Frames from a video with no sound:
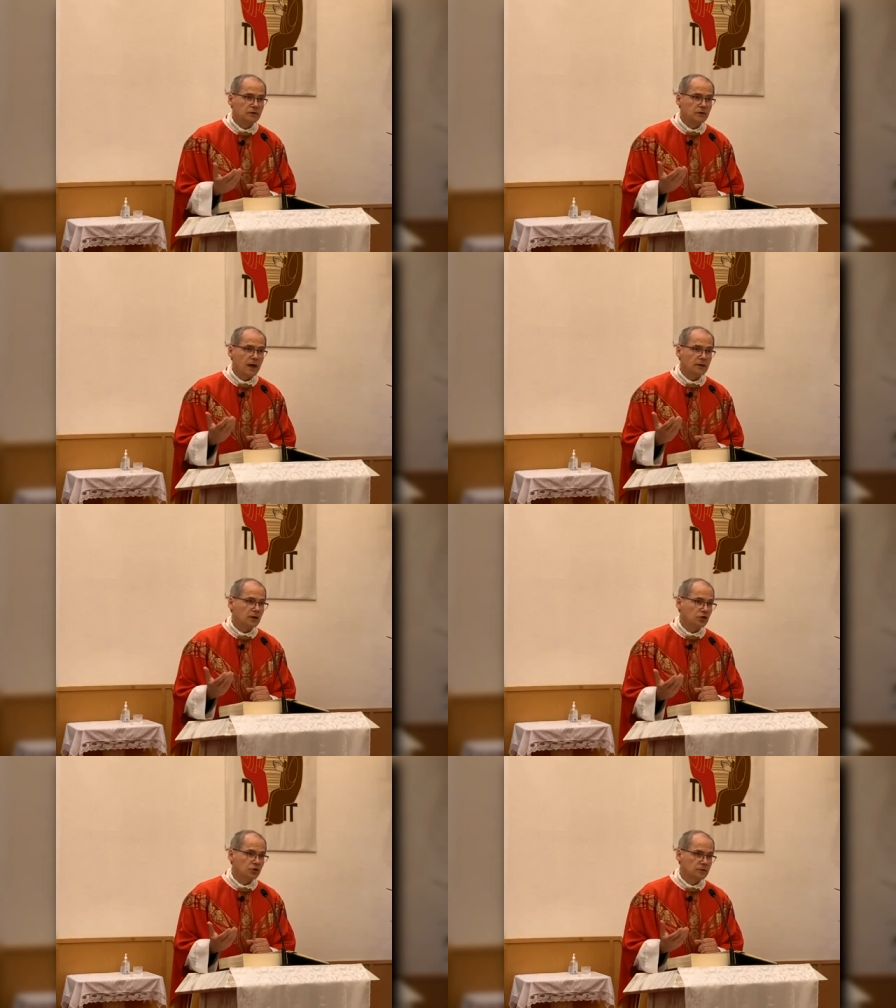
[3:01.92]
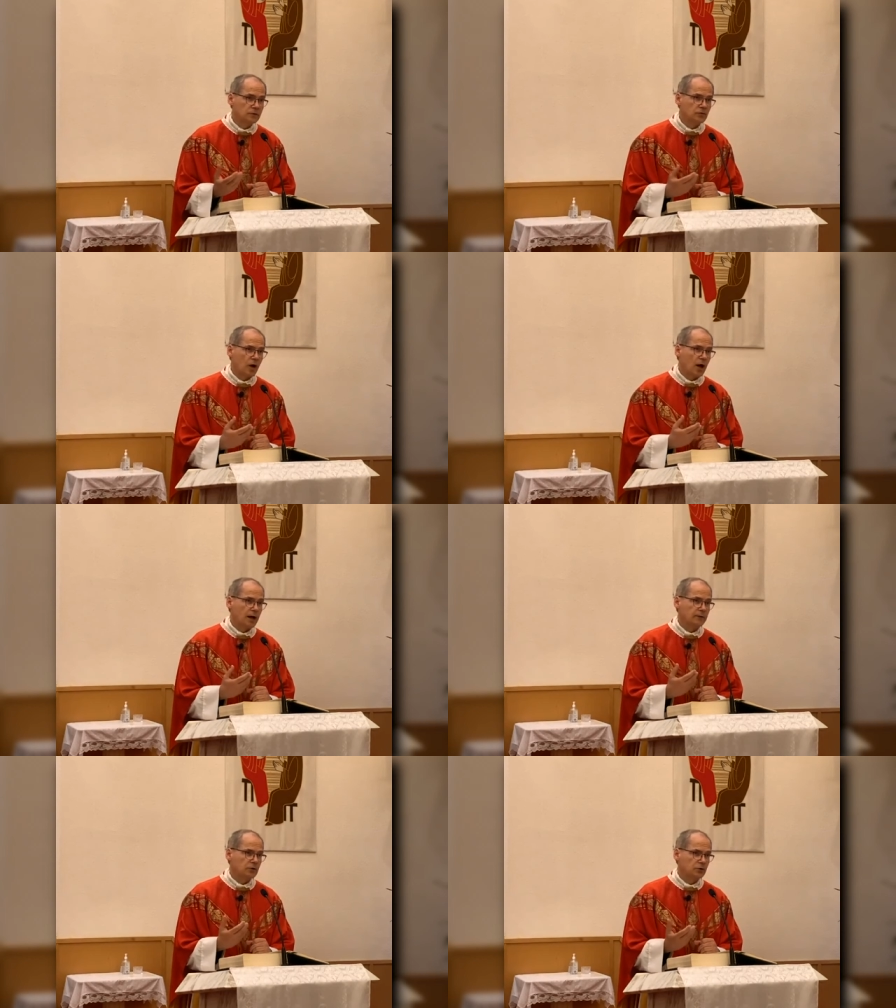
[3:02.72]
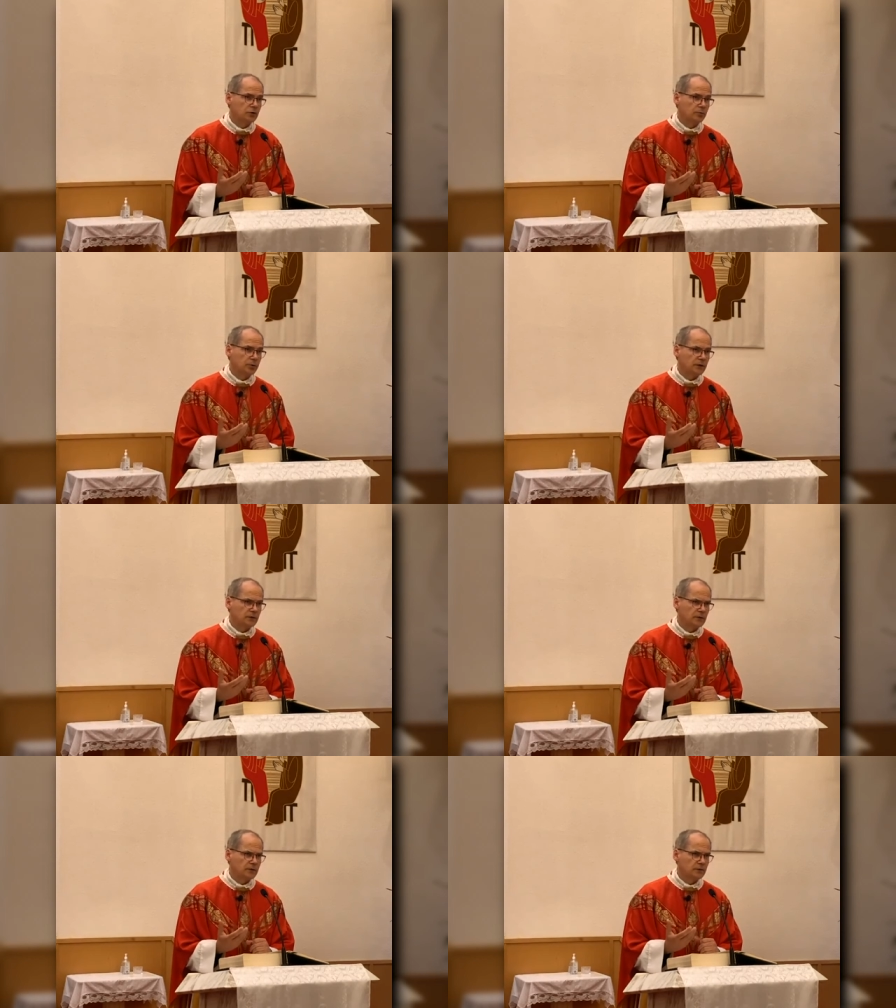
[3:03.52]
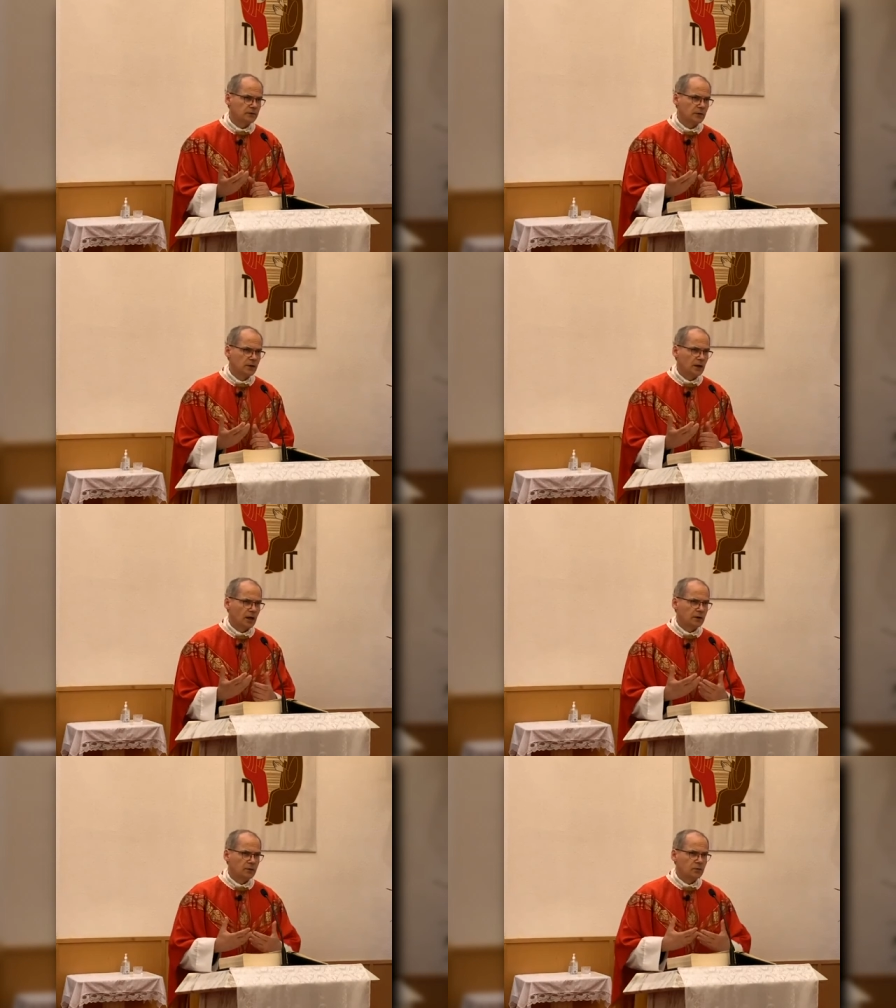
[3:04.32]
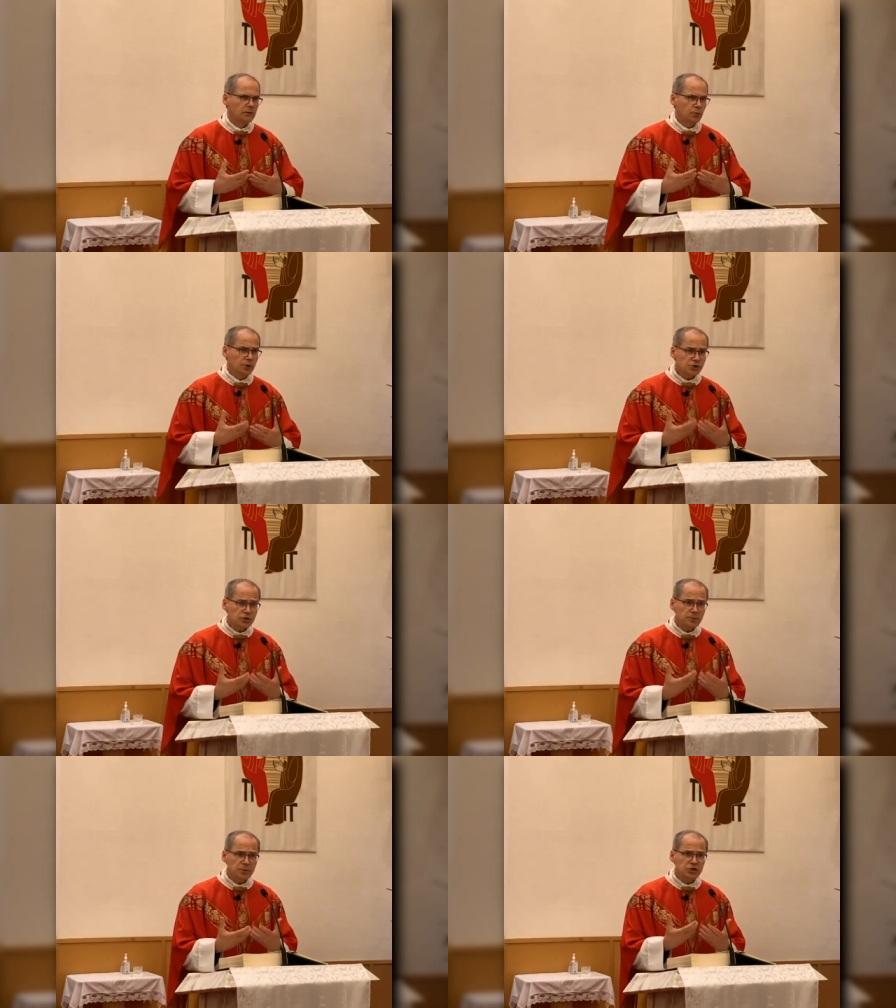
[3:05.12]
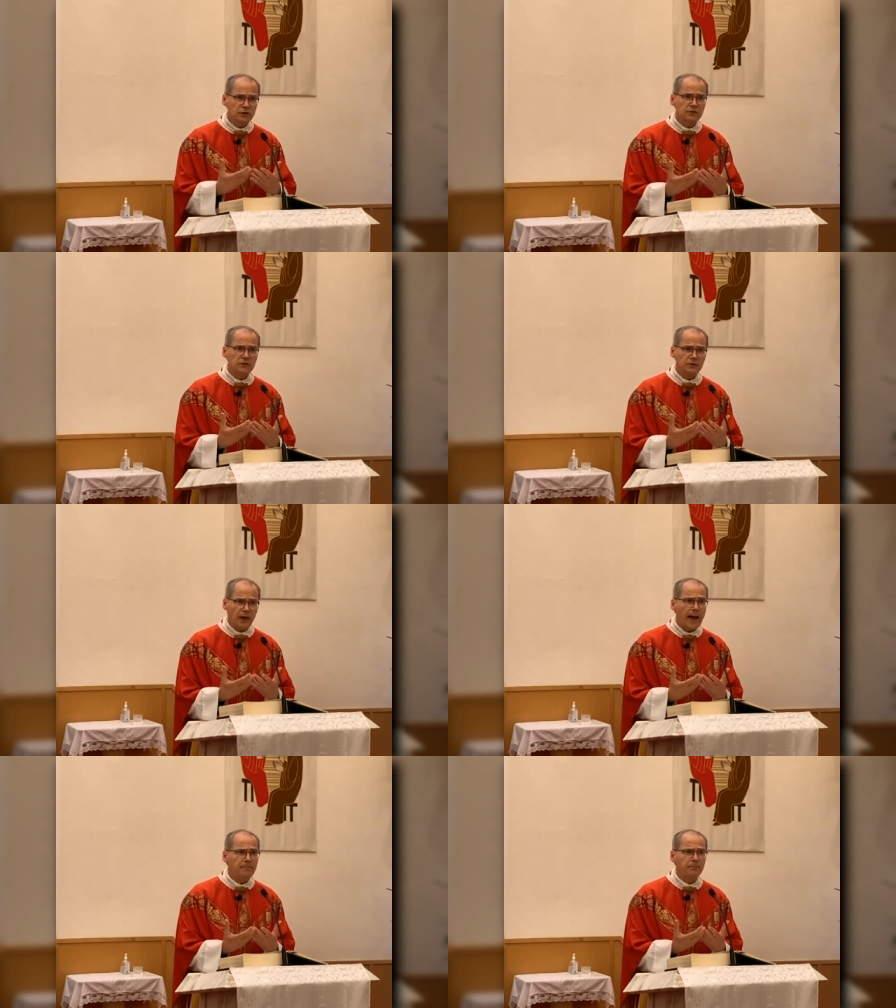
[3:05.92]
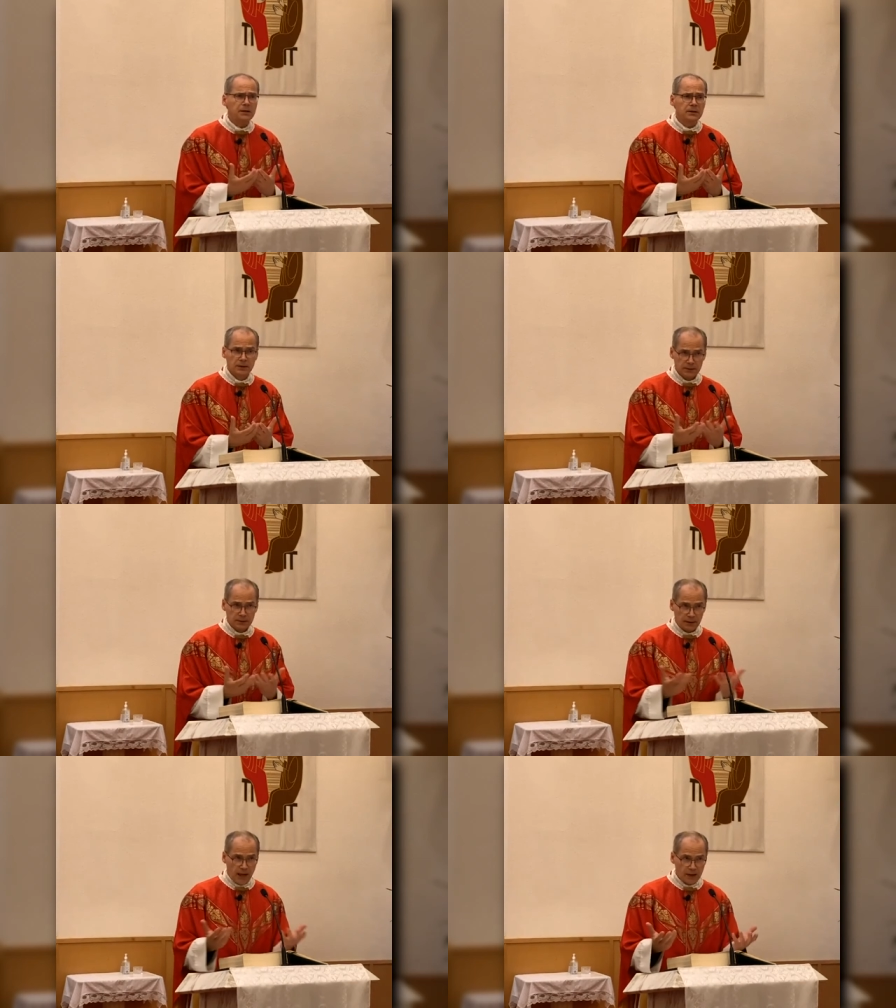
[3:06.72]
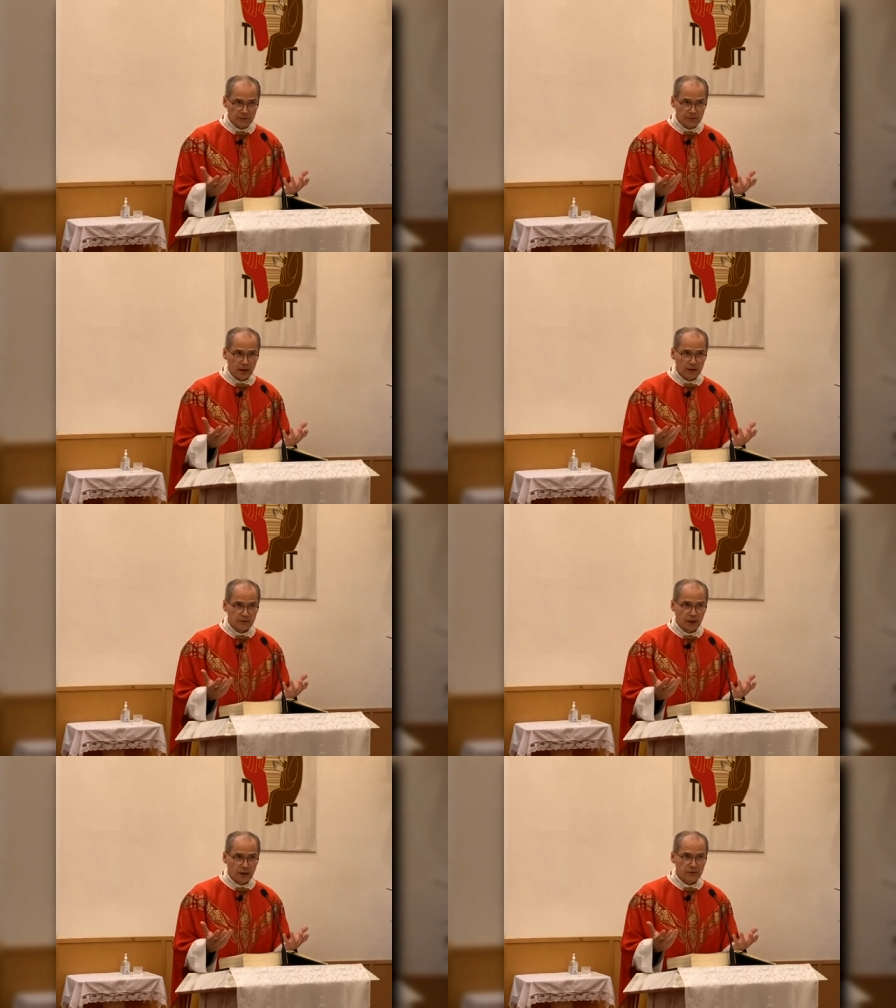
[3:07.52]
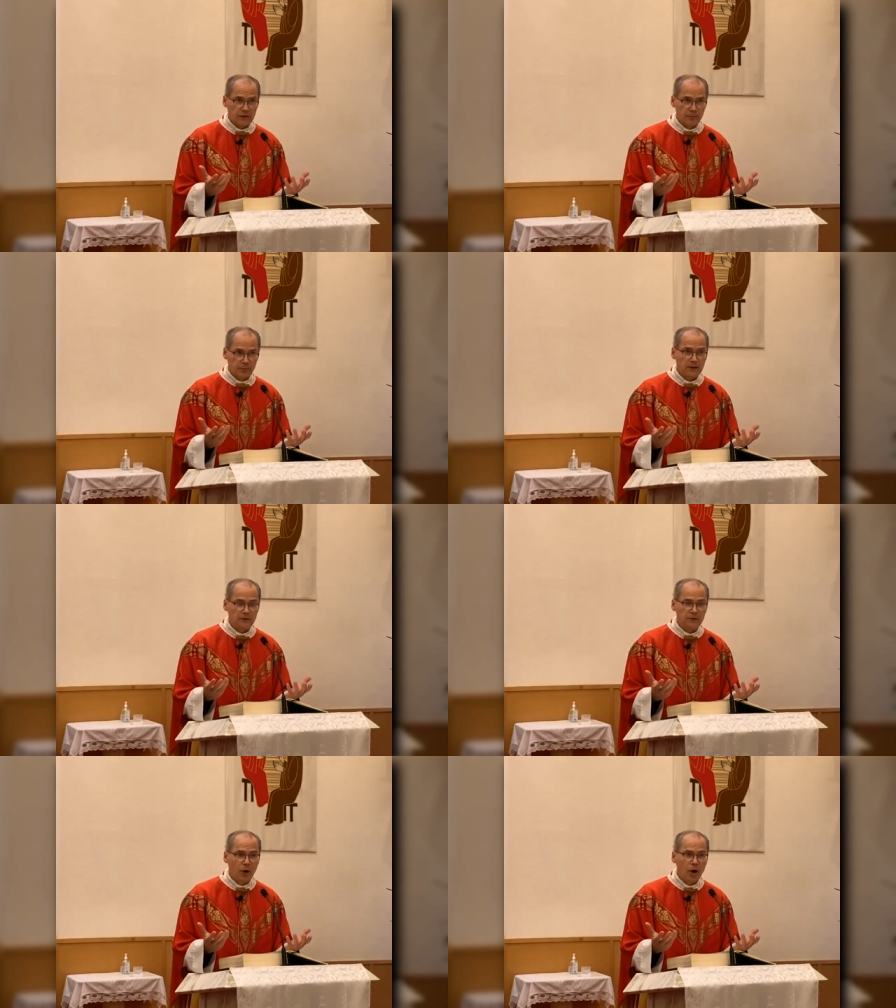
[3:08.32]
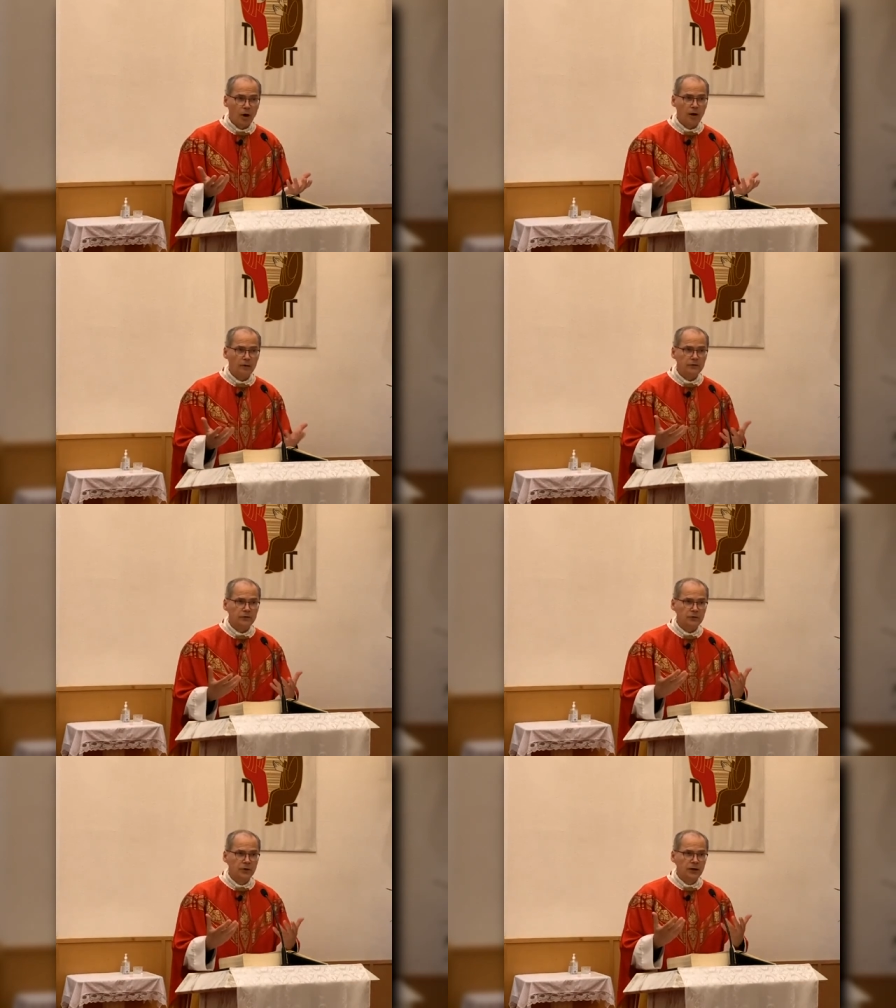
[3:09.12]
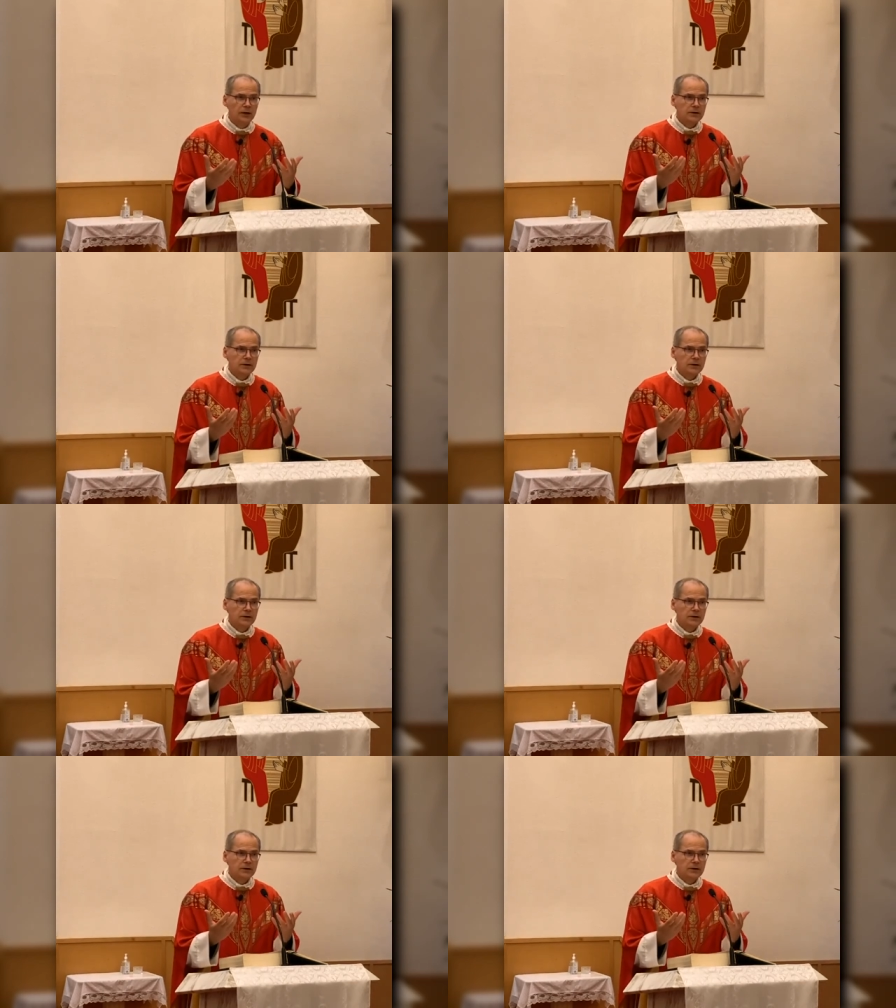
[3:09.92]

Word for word: the fact that you've arrived or your presence. In other words, we should be just as happy as, as, as a pet dog to